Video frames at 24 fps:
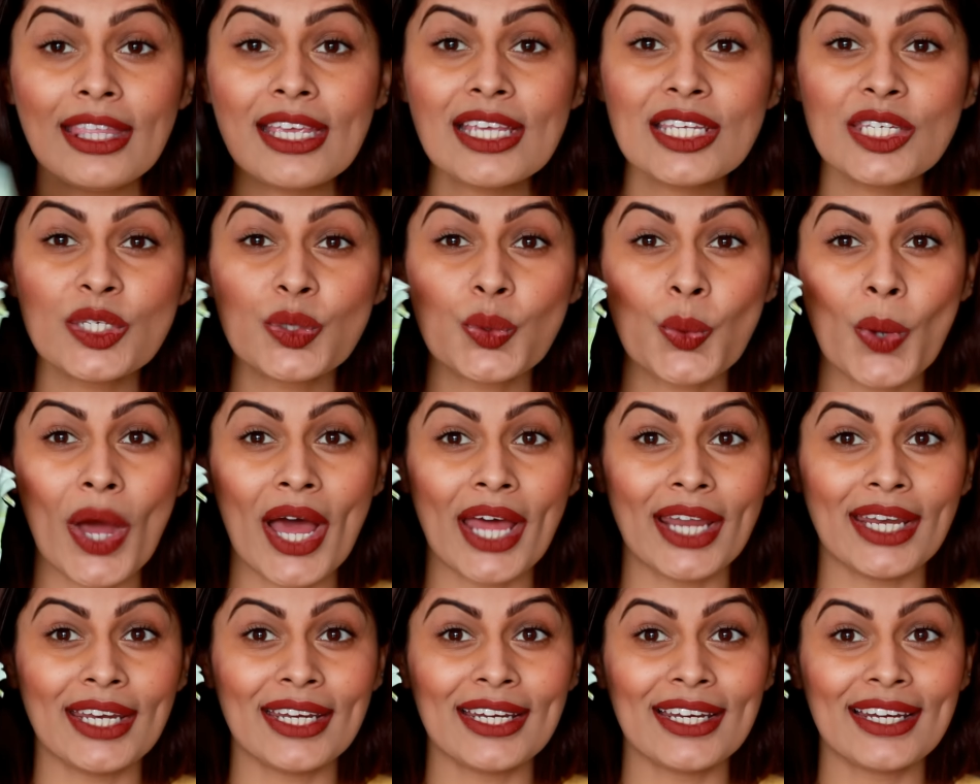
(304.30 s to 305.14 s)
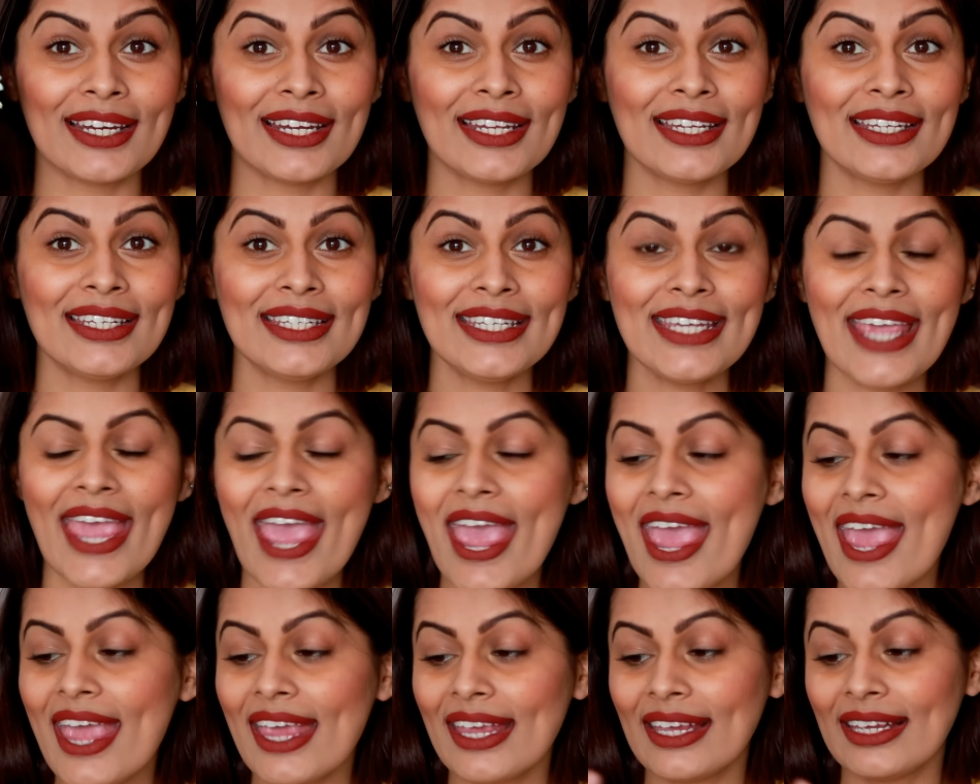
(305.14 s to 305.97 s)
this one
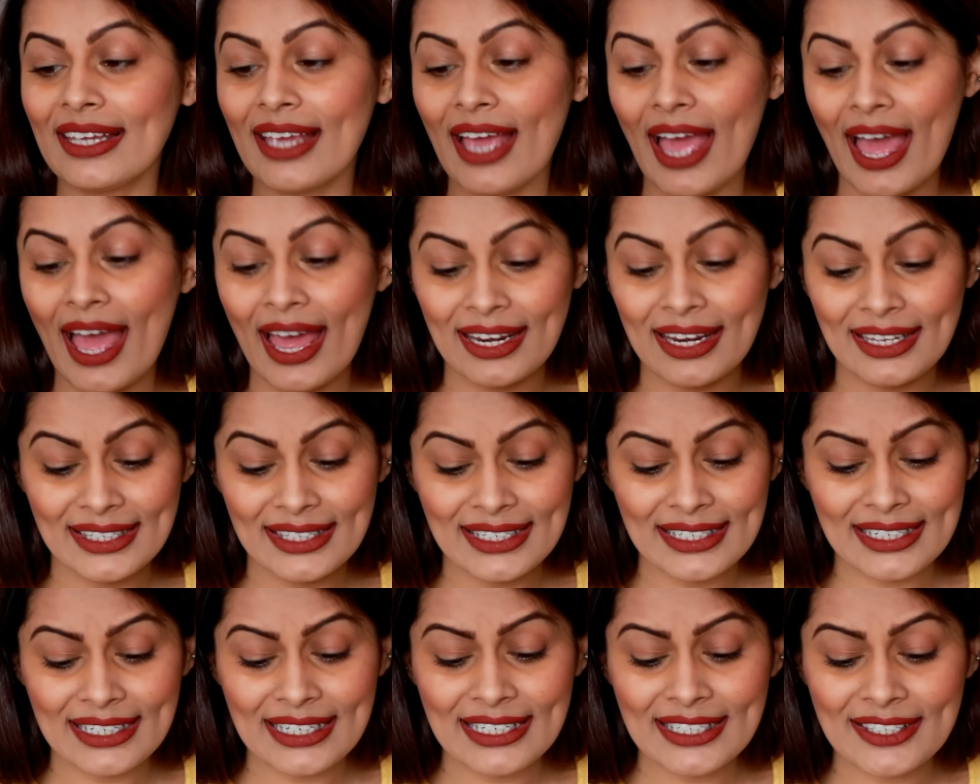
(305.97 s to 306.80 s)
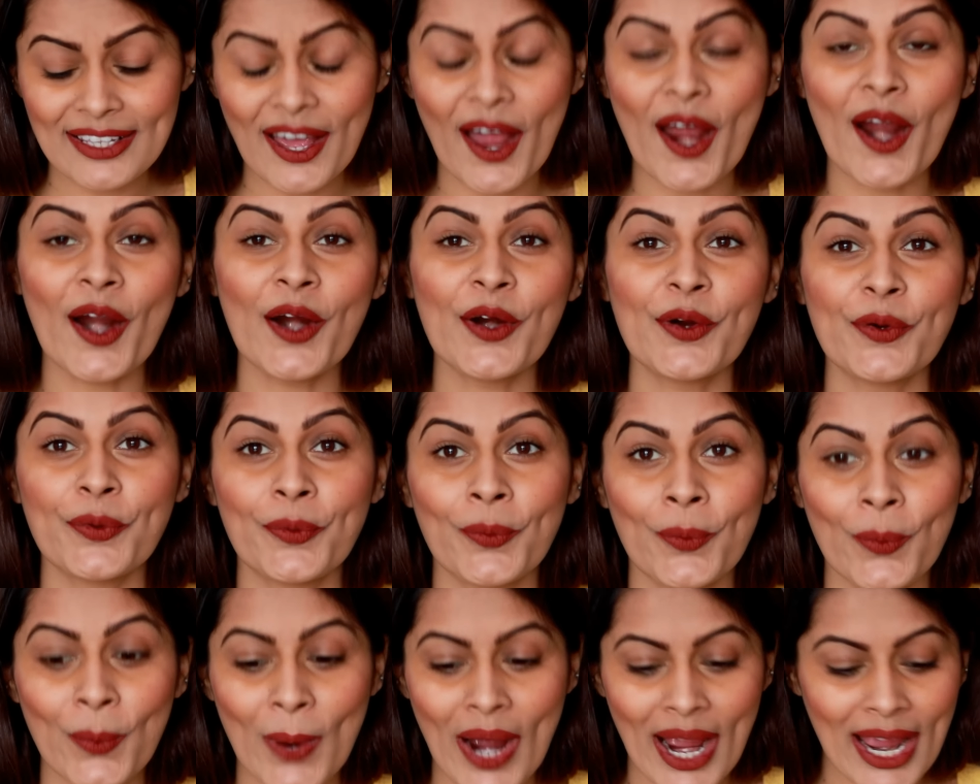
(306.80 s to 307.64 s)
yay and these are
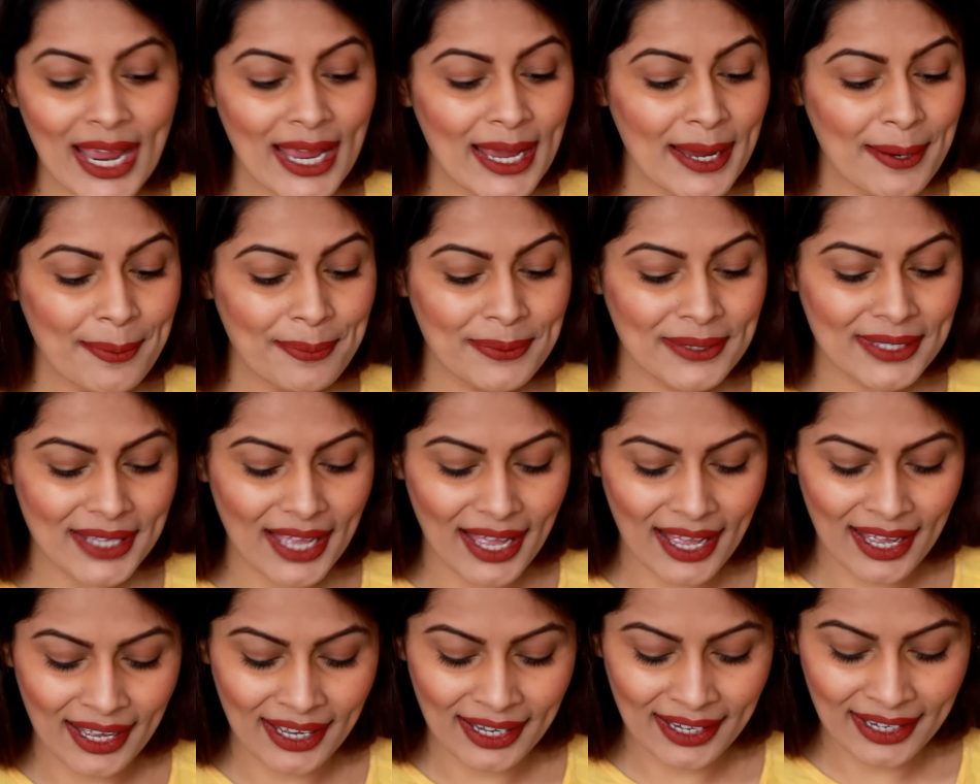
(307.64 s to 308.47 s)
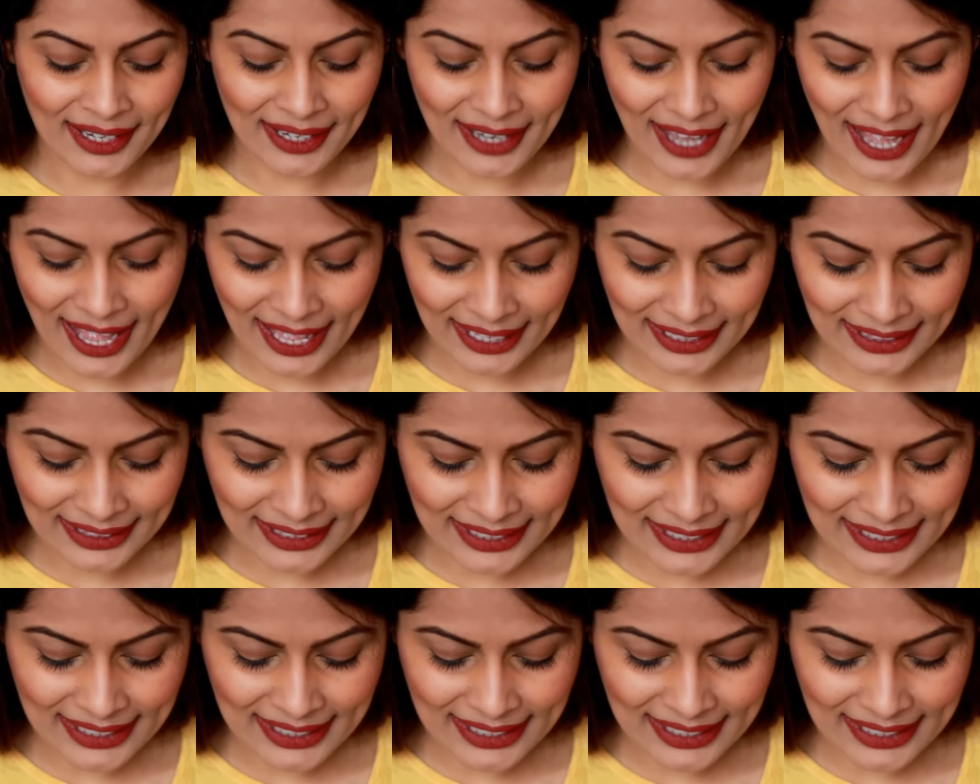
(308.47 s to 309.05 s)
wipes uh, and